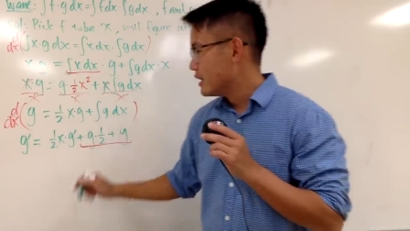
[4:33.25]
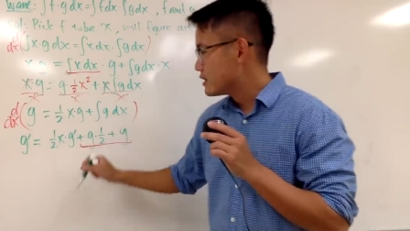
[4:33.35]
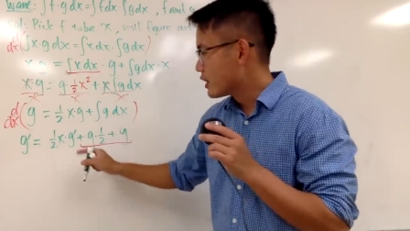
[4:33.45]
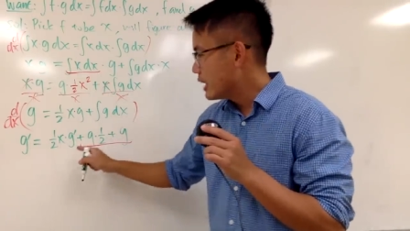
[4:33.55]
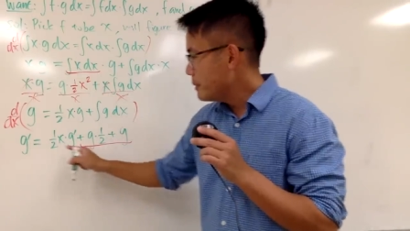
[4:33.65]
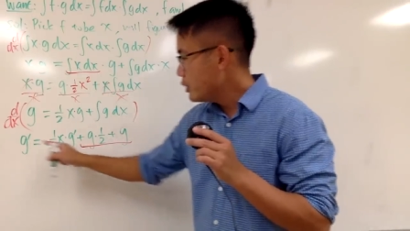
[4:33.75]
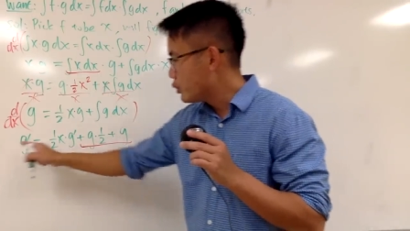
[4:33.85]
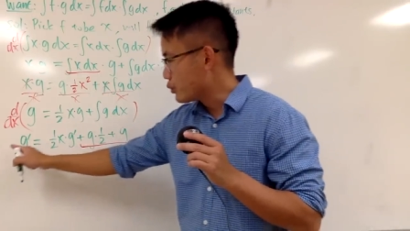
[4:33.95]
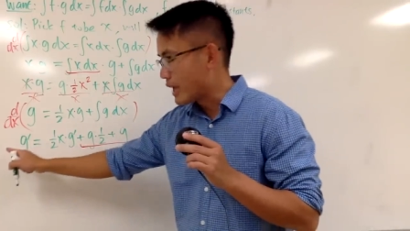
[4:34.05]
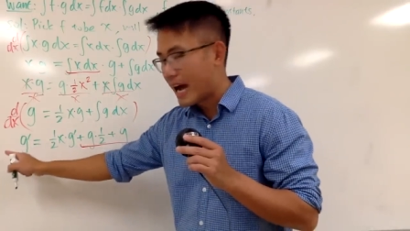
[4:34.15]
So let me
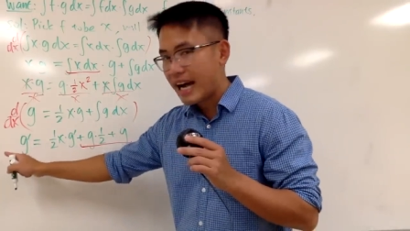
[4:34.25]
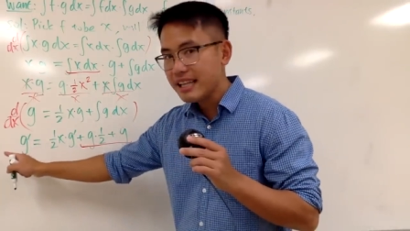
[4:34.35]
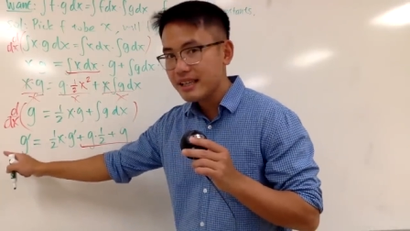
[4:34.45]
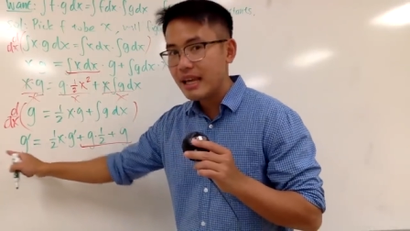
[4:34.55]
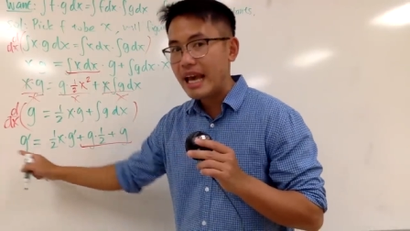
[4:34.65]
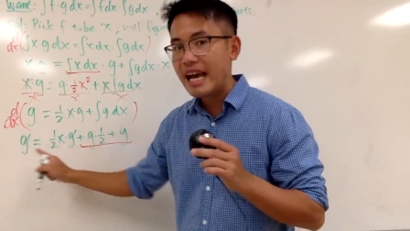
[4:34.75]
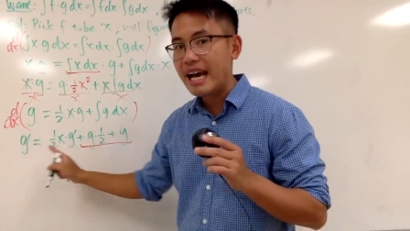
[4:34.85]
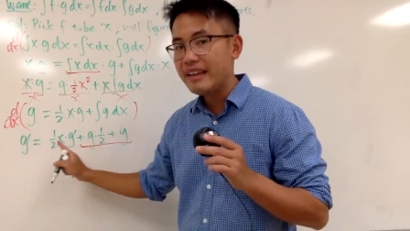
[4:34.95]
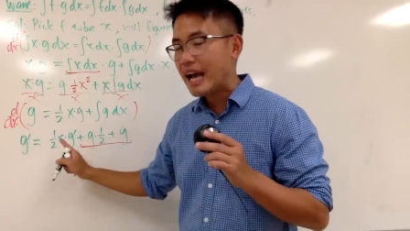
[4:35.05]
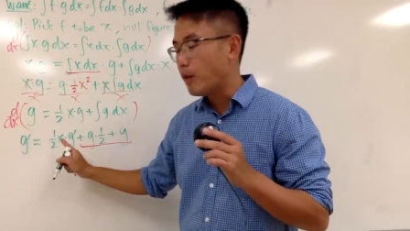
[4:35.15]
do that,
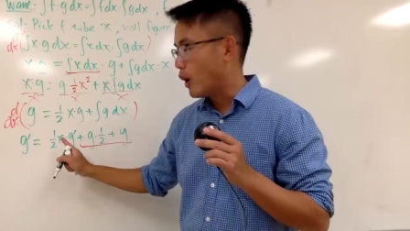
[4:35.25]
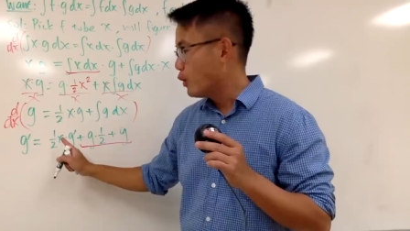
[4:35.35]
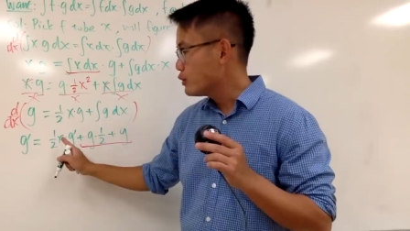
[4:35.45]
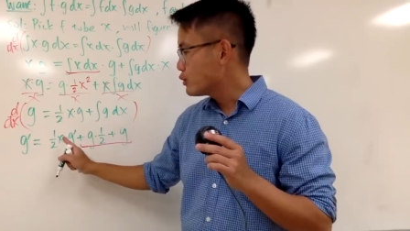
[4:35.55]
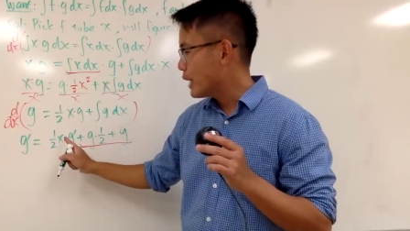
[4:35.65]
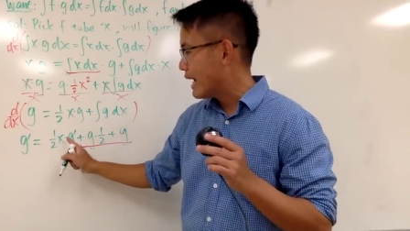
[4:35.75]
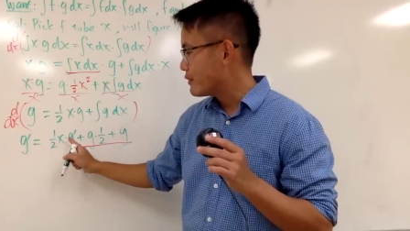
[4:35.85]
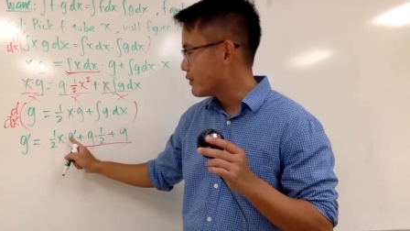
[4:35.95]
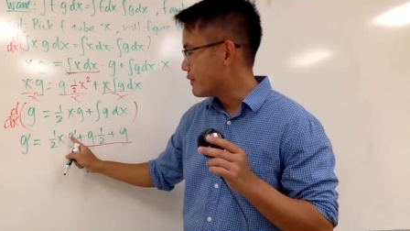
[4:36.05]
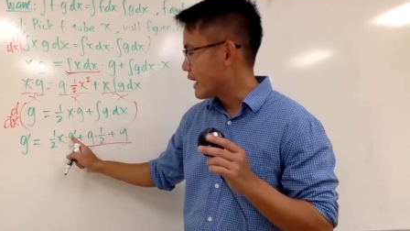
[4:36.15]
and I will also have
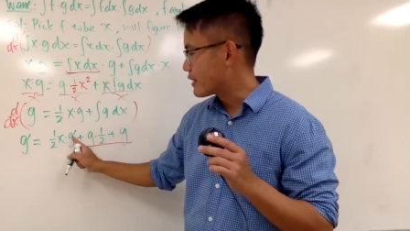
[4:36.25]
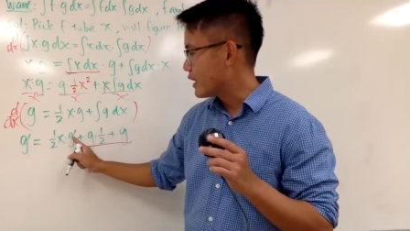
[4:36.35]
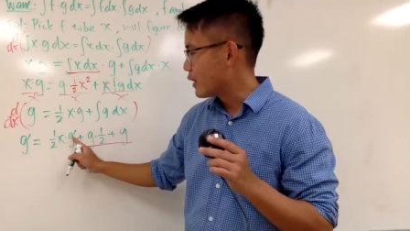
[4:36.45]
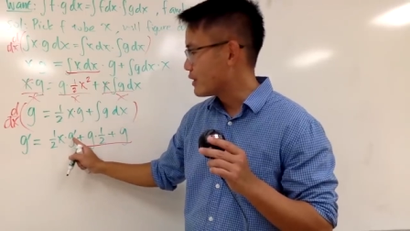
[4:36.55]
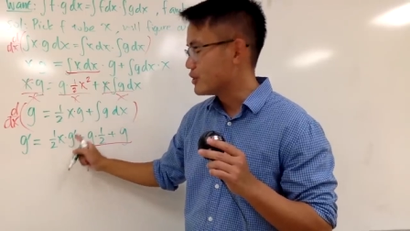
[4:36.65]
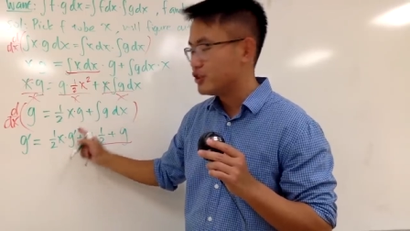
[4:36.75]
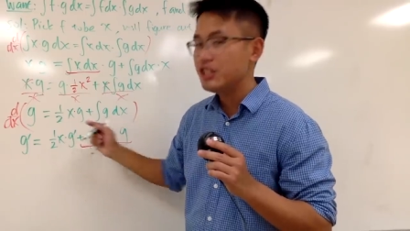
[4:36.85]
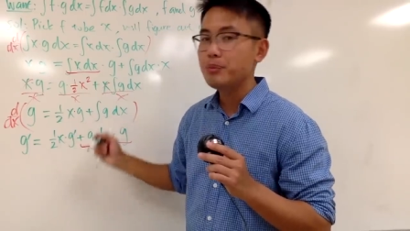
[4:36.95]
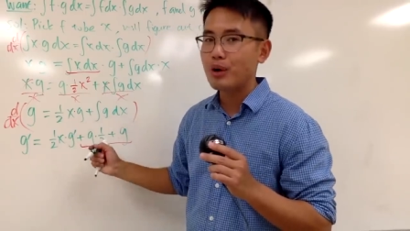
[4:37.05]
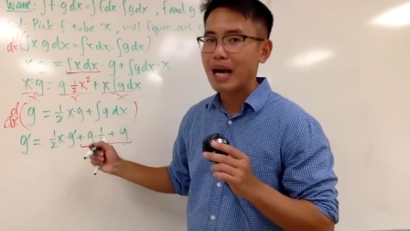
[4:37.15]
to factor out the
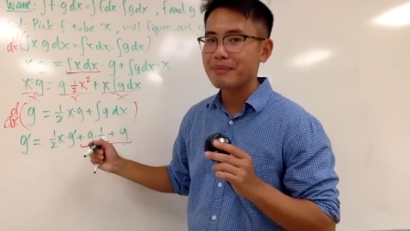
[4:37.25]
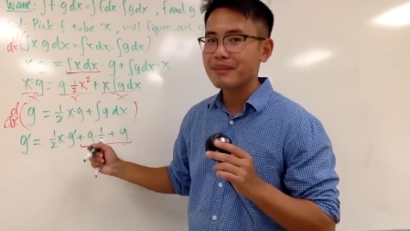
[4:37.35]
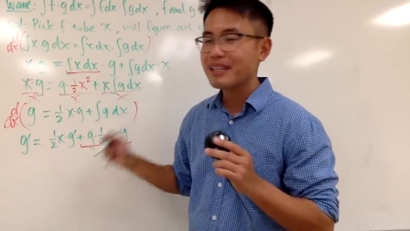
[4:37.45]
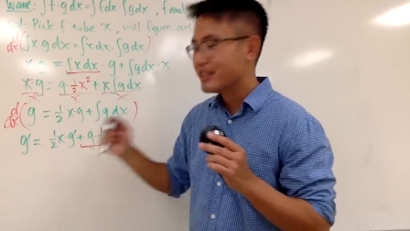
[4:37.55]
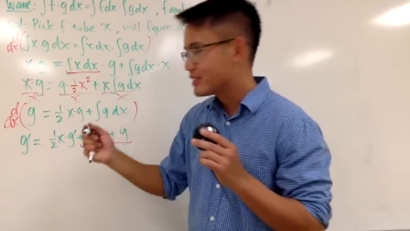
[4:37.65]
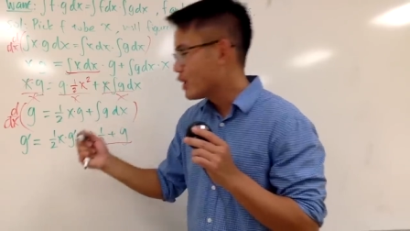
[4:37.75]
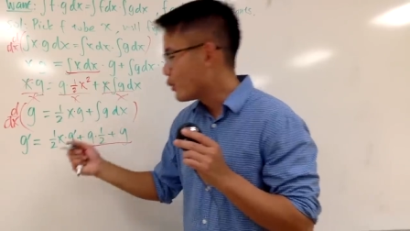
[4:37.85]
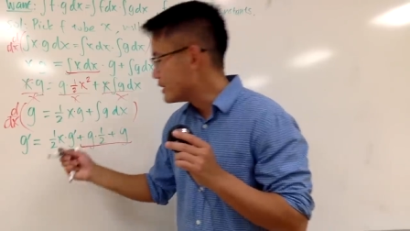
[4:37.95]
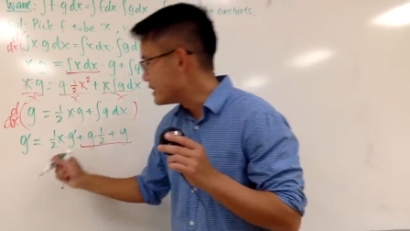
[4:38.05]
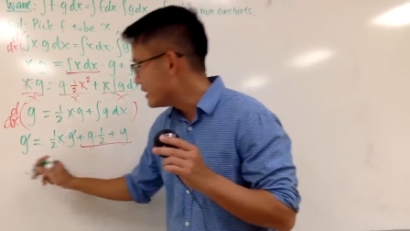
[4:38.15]
g prime. So
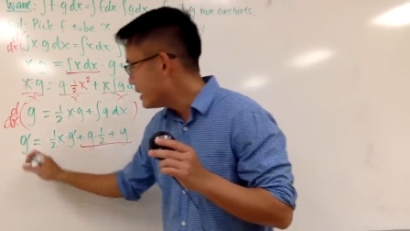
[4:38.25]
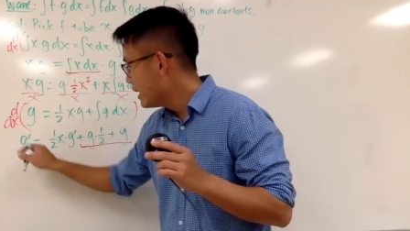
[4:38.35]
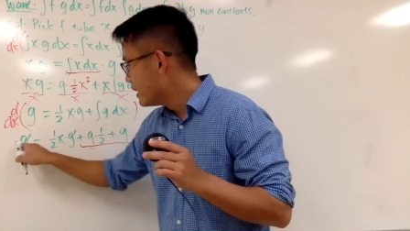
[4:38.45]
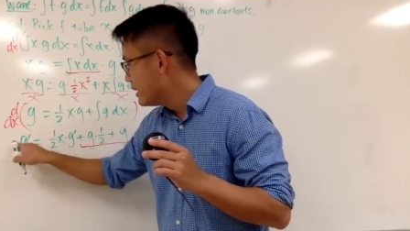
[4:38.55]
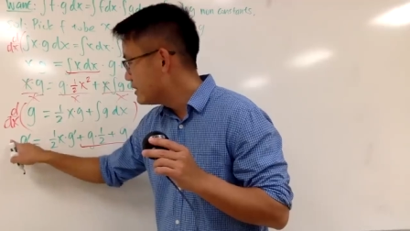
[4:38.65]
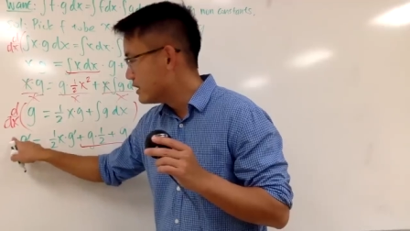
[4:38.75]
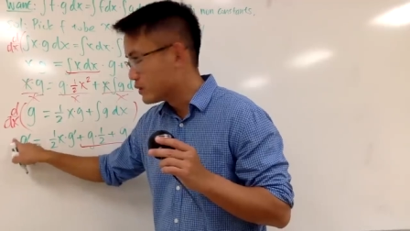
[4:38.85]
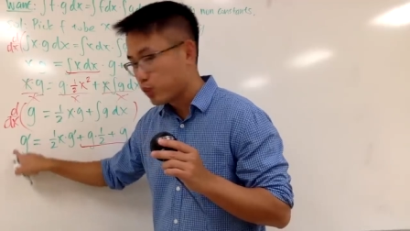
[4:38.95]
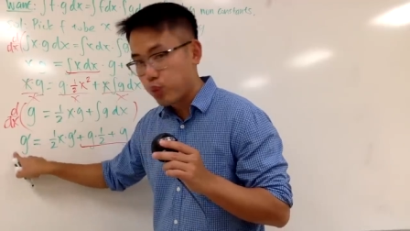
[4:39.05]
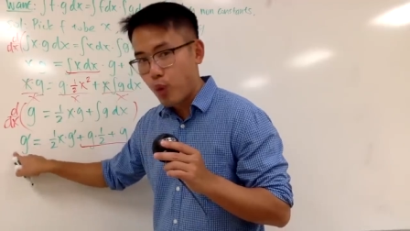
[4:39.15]
we see this
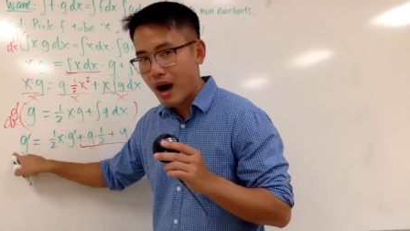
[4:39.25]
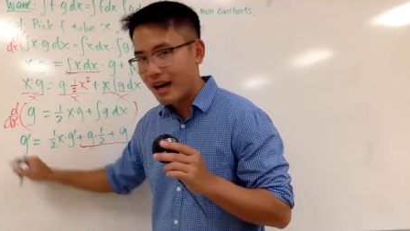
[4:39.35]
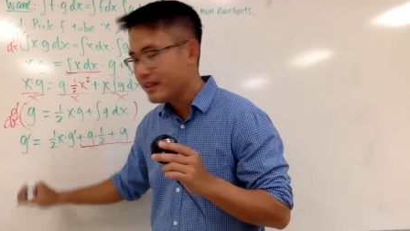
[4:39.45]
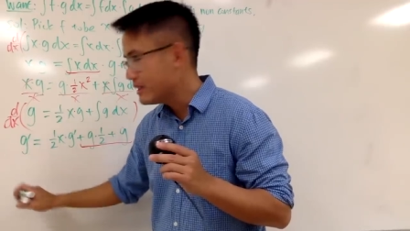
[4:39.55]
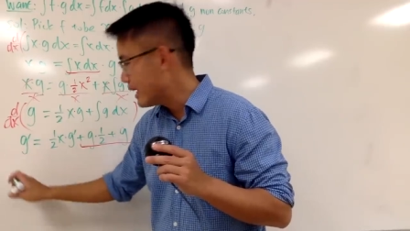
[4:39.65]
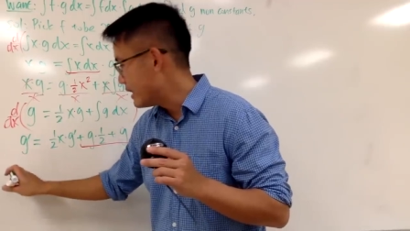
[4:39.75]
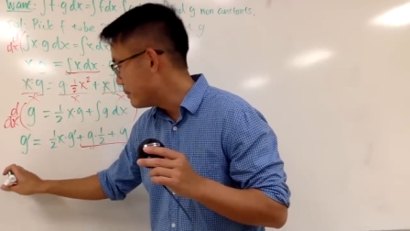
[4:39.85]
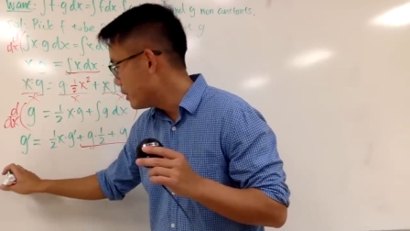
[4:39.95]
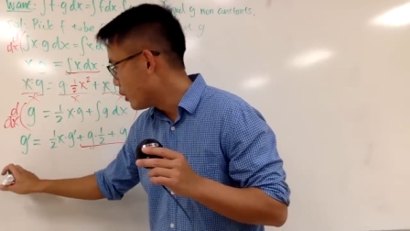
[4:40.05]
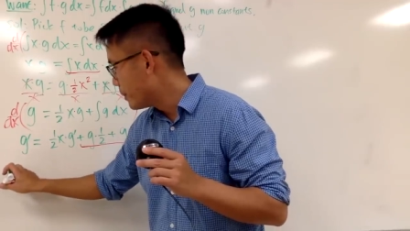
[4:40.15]
is 1, and let
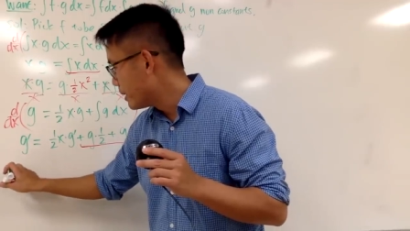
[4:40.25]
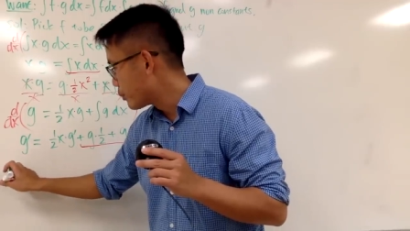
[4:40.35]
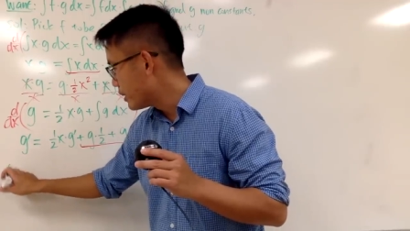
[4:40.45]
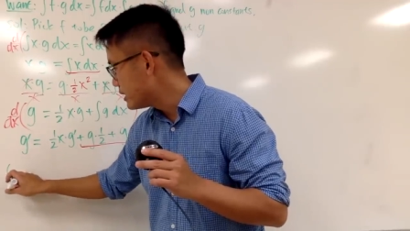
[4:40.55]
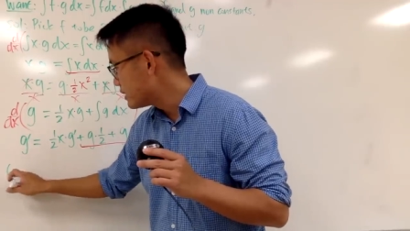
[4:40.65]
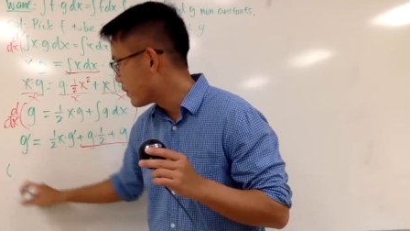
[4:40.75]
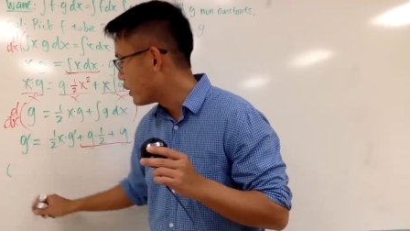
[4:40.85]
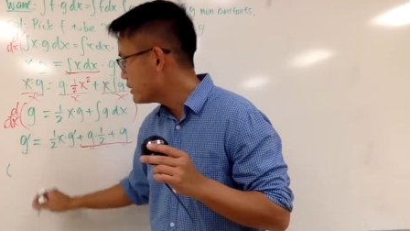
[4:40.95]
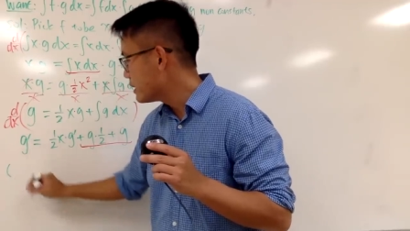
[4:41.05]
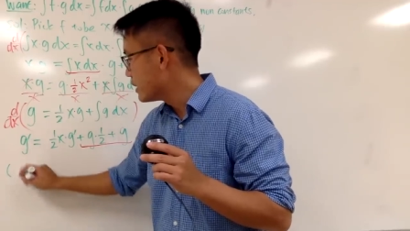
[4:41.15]
me open the parentheses
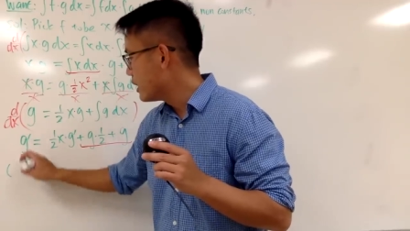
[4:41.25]
first.